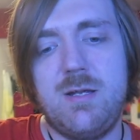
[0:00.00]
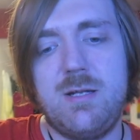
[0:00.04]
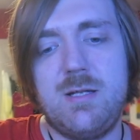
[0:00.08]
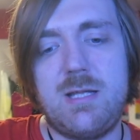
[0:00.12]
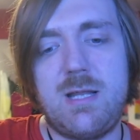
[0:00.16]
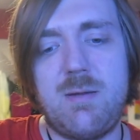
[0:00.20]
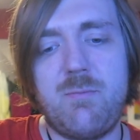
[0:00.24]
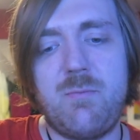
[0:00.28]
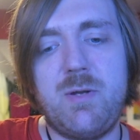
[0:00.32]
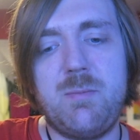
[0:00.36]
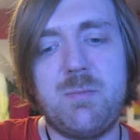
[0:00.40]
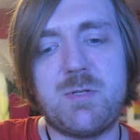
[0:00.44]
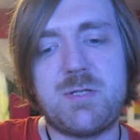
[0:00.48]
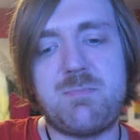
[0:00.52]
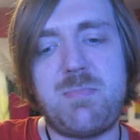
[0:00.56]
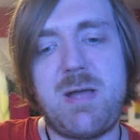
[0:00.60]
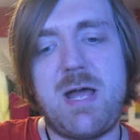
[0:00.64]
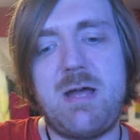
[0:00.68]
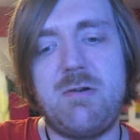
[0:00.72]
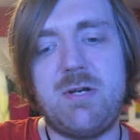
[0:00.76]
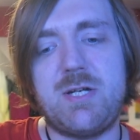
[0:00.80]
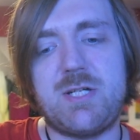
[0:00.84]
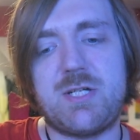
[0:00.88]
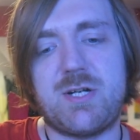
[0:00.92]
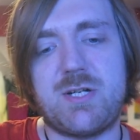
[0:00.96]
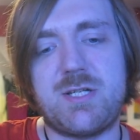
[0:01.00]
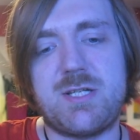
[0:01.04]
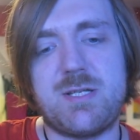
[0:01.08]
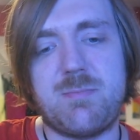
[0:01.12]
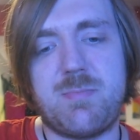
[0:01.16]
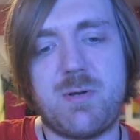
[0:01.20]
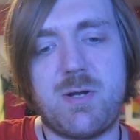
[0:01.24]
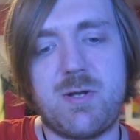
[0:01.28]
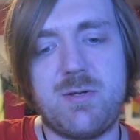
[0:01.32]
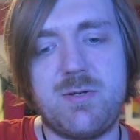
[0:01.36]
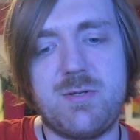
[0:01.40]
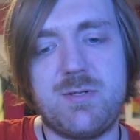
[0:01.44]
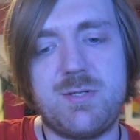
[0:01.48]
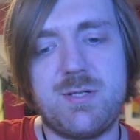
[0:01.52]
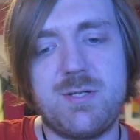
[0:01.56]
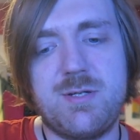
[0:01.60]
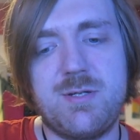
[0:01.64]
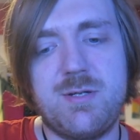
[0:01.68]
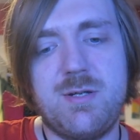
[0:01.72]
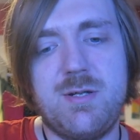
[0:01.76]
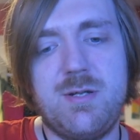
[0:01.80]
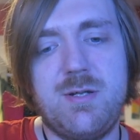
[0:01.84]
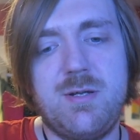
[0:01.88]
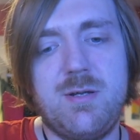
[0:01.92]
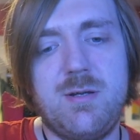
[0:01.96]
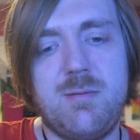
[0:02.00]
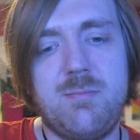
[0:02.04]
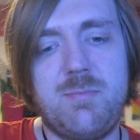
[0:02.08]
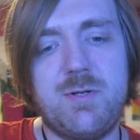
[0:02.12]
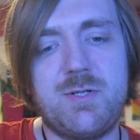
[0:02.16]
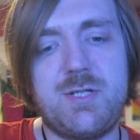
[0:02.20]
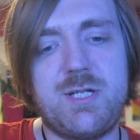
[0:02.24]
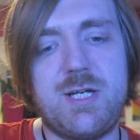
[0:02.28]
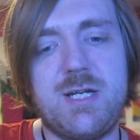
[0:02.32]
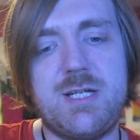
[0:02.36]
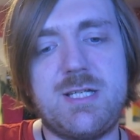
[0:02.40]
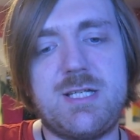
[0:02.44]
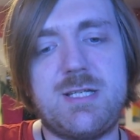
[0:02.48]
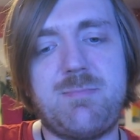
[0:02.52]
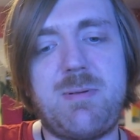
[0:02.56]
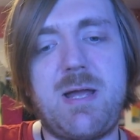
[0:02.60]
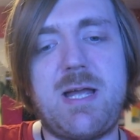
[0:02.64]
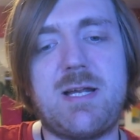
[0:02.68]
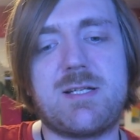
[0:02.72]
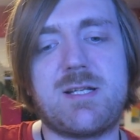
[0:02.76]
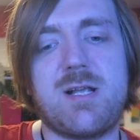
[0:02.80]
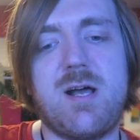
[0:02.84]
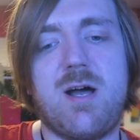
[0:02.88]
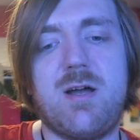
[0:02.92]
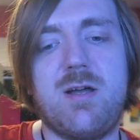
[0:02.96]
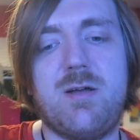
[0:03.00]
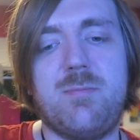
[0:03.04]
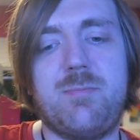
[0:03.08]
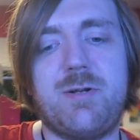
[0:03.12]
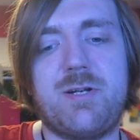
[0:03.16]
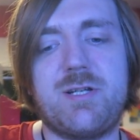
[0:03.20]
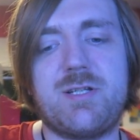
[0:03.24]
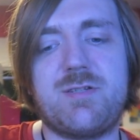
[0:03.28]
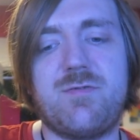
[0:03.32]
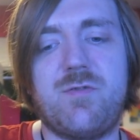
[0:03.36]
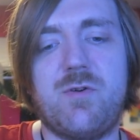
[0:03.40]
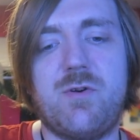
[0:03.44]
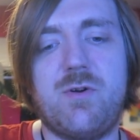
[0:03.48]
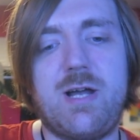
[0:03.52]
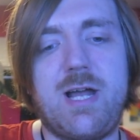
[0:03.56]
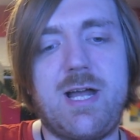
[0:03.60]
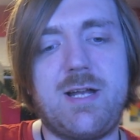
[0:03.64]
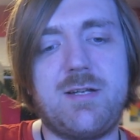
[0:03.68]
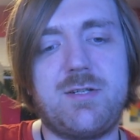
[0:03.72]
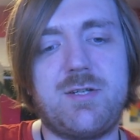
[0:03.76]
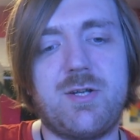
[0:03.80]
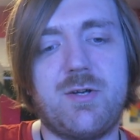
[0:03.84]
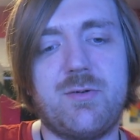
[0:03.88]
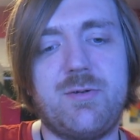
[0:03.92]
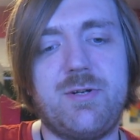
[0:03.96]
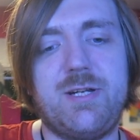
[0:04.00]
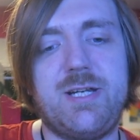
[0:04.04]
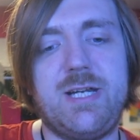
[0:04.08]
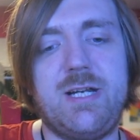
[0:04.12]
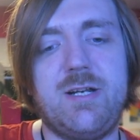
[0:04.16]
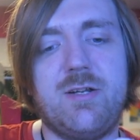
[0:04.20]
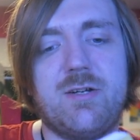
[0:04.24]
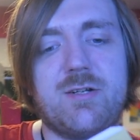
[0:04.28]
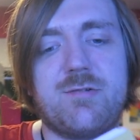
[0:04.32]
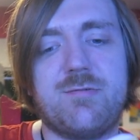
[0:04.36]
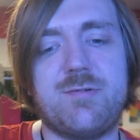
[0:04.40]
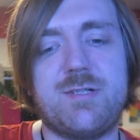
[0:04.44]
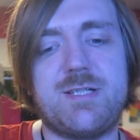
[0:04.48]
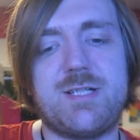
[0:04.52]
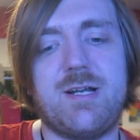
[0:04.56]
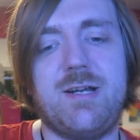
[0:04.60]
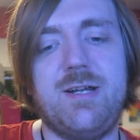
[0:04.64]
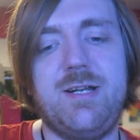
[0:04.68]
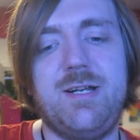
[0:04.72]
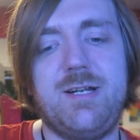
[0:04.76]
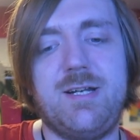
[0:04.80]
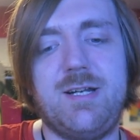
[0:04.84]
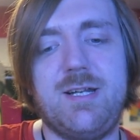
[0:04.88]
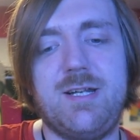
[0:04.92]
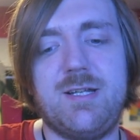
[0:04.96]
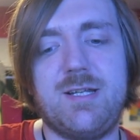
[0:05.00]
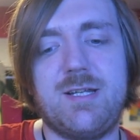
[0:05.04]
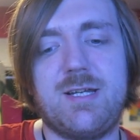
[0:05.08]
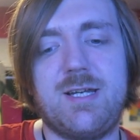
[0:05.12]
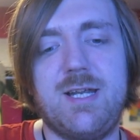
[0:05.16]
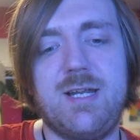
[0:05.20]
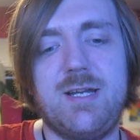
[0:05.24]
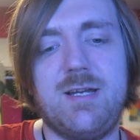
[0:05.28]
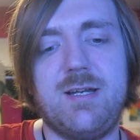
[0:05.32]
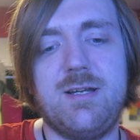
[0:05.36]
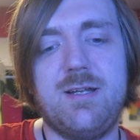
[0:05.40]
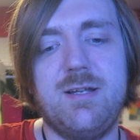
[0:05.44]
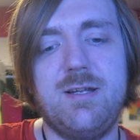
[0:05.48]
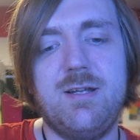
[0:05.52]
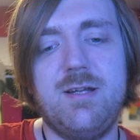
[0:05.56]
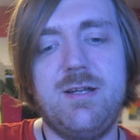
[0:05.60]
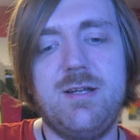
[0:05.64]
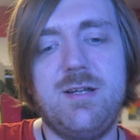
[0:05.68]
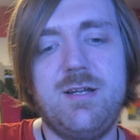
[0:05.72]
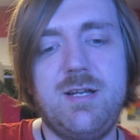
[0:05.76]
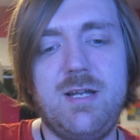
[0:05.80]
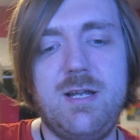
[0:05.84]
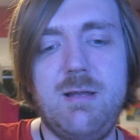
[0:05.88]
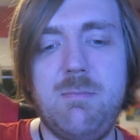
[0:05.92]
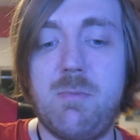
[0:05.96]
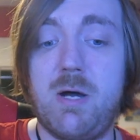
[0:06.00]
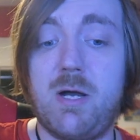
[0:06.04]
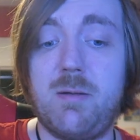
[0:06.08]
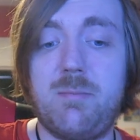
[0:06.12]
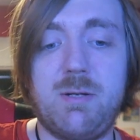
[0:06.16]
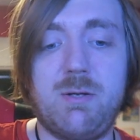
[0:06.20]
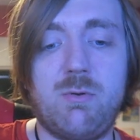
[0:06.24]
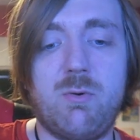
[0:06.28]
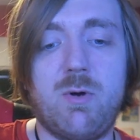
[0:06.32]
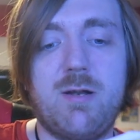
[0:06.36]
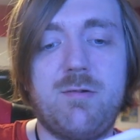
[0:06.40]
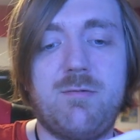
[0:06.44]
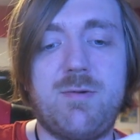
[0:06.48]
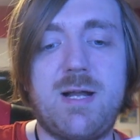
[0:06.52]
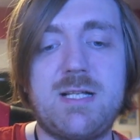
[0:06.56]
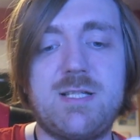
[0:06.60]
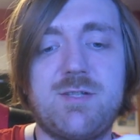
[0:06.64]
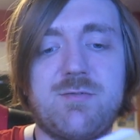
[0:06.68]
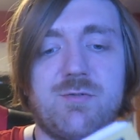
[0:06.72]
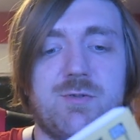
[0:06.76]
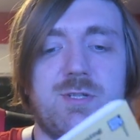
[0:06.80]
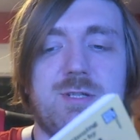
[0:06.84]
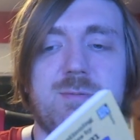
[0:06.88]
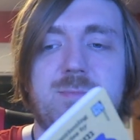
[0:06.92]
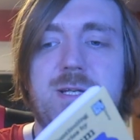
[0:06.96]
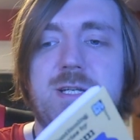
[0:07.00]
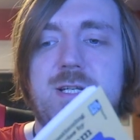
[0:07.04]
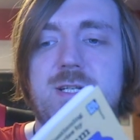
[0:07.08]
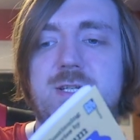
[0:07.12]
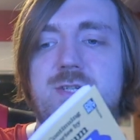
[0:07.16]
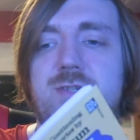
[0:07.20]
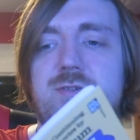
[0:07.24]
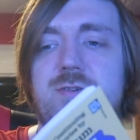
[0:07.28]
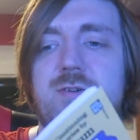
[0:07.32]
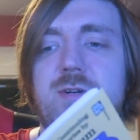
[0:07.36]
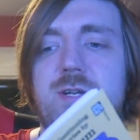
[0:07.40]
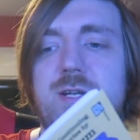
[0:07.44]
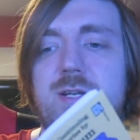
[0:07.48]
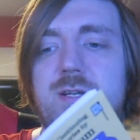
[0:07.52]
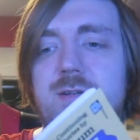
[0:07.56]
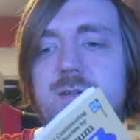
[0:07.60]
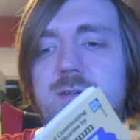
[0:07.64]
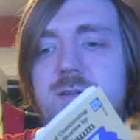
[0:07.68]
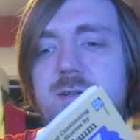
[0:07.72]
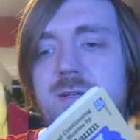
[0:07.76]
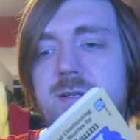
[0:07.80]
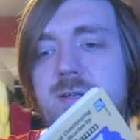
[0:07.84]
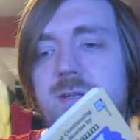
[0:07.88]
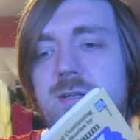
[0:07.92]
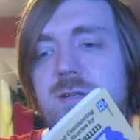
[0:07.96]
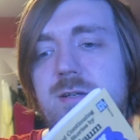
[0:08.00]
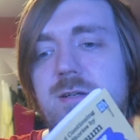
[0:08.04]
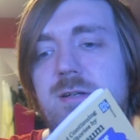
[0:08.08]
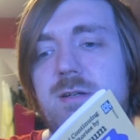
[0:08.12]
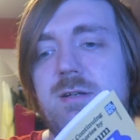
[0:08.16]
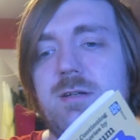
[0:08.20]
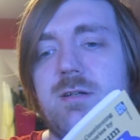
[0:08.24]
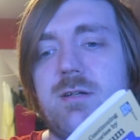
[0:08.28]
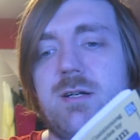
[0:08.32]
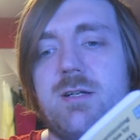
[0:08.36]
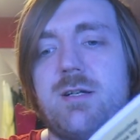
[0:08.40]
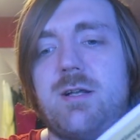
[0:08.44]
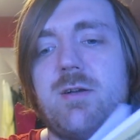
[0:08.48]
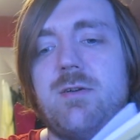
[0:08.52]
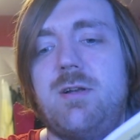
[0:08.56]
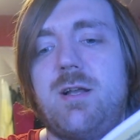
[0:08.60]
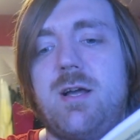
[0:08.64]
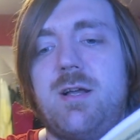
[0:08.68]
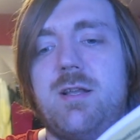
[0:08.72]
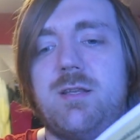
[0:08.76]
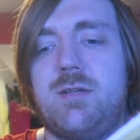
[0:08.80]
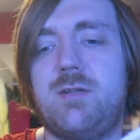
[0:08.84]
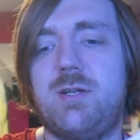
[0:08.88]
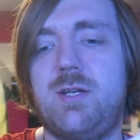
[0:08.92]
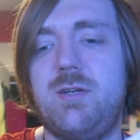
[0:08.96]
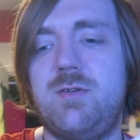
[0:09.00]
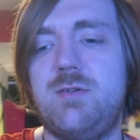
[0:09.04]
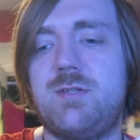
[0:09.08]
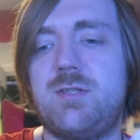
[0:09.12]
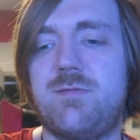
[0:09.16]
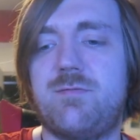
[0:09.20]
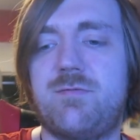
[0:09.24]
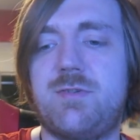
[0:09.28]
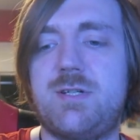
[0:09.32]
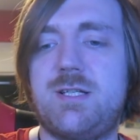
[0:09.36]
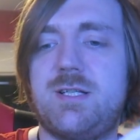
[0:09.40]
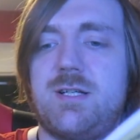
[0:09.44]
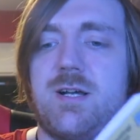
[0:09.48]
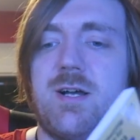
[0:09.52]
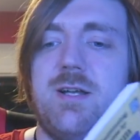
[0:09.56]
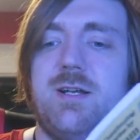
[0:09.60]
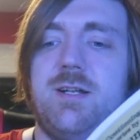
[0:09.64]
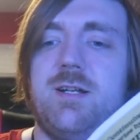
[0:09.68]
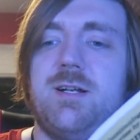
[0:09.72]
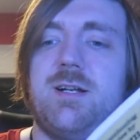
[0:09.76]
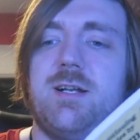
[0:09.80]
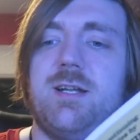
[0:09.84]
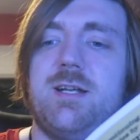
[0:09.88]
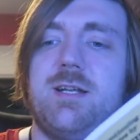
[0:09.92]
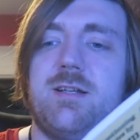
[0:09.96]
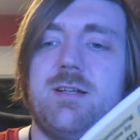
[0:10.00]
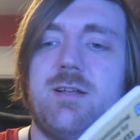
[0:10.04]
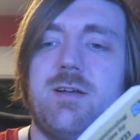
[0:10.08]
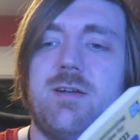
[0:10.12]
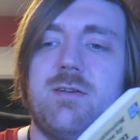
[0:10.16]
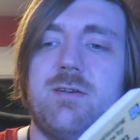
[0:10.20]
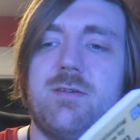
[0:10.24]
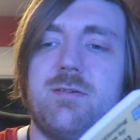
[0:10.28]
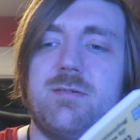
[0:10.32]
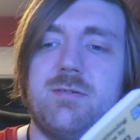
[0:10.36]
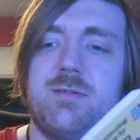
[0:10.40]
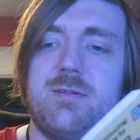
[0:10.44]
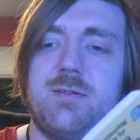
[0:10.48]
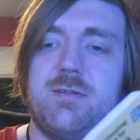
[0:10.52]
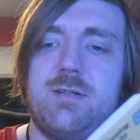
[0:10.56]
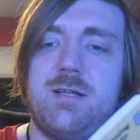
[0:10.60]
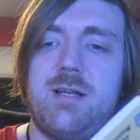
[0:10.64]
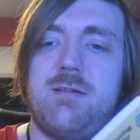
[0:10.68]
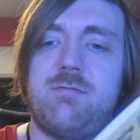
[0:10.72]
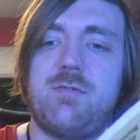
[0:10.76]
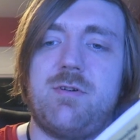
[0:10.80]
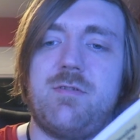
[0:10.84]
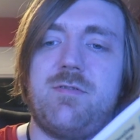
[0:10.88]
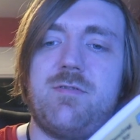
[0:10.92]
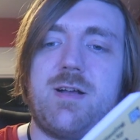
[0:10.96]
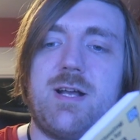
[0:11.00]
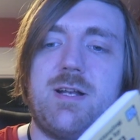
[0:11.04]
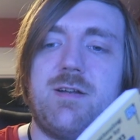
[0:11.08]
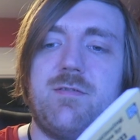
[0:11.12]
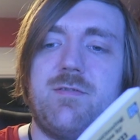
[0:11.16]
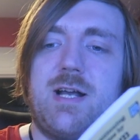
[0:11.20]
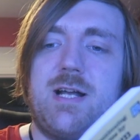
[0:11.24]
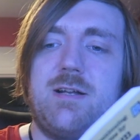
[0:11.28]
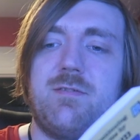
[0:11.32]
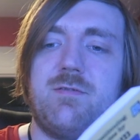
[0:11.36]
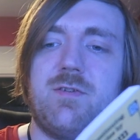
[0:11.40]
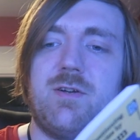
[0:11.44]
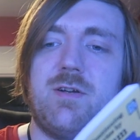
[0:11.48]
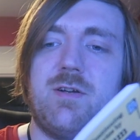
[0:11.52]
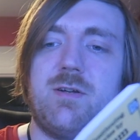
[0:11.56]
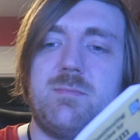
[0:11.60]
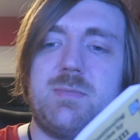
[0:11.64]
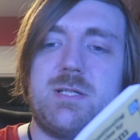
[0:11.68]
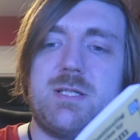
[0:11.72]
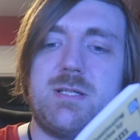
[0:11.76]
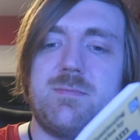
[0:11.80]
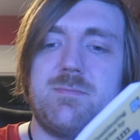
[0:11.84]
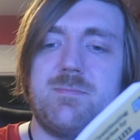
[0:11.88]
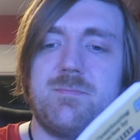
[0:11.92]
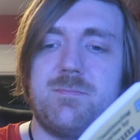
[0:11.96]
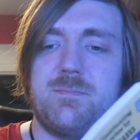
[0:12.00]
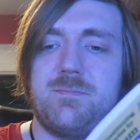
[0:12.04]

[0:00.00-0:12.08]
Then we must perish, I suppose. Pushing his specs high up on his forehead, Toddy looked resignedly at the king. It might be quite restful to be destroyed. I don't like the use of resignedly though. Never a fan of adverbs.